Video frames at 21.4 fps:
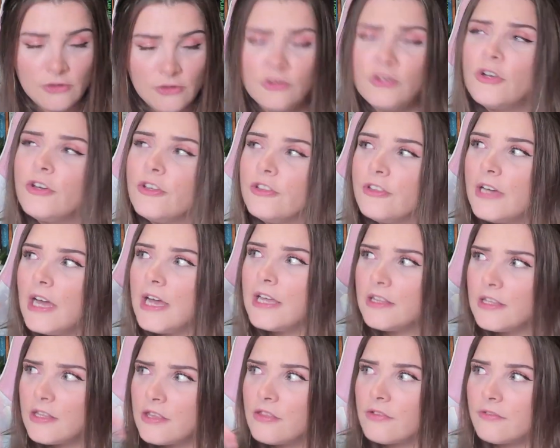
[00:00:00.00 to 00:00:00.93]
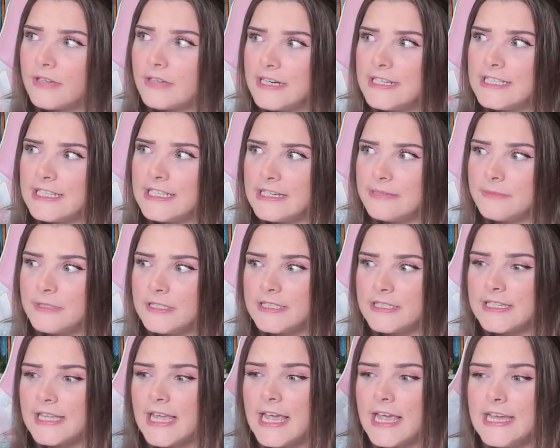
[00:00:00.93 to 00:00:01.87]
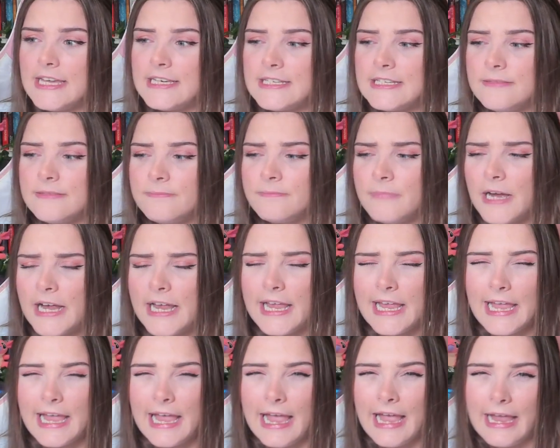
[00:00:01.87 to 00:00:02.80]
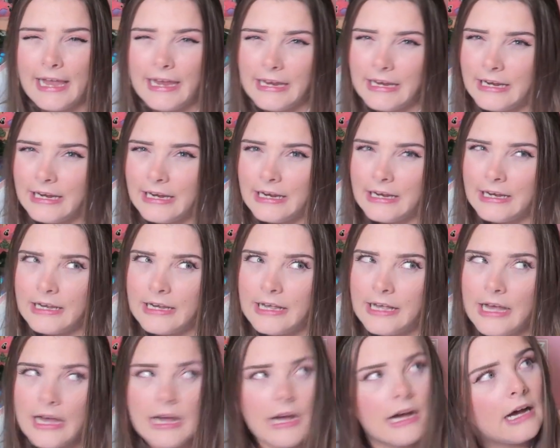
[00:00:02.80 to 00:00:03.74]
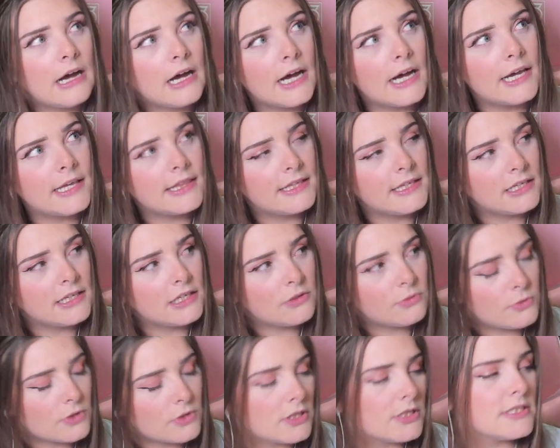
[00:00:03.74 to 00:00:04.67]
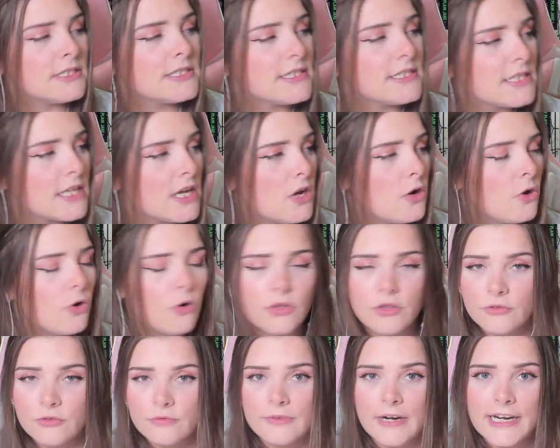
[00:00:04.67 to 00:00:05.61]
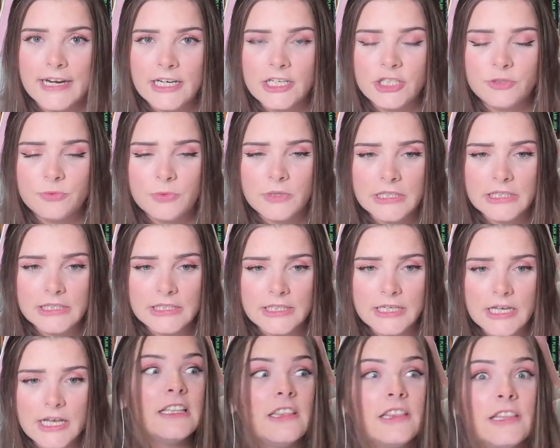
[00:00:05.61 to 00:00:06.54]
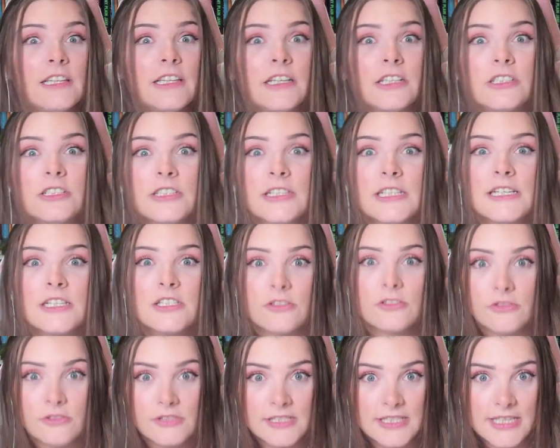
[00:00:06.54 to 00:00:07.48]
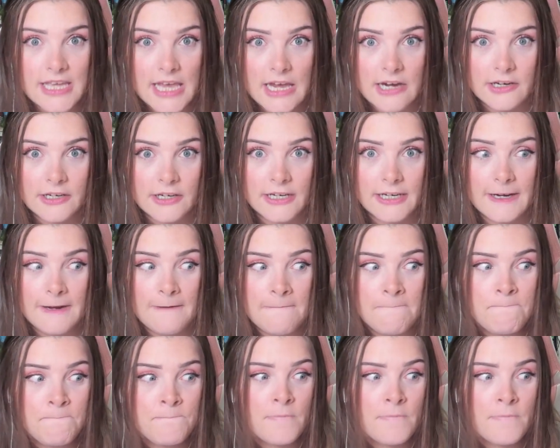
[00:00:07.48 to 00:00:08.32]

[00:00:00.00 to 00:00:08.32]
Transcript: No, the other three demons get eaten by anger, I think it was, or the rage one. Literally so scary.